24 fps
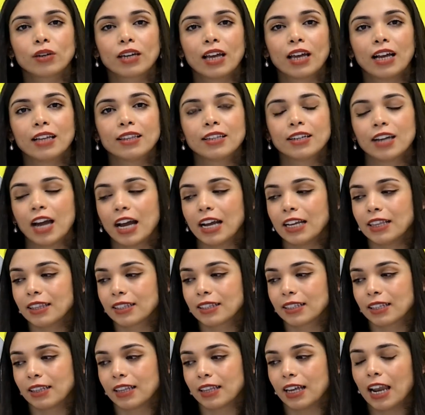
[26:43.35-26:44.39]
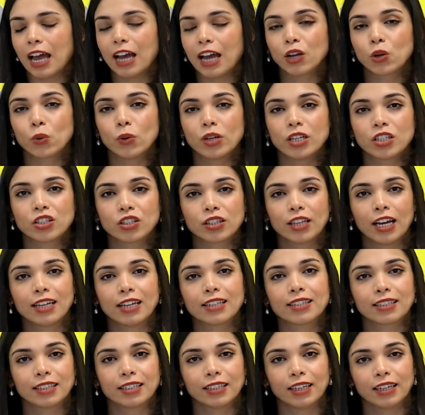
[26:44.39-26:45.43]
can write the language
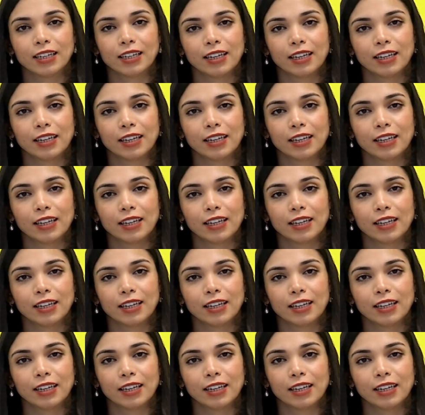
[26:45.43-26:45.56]
that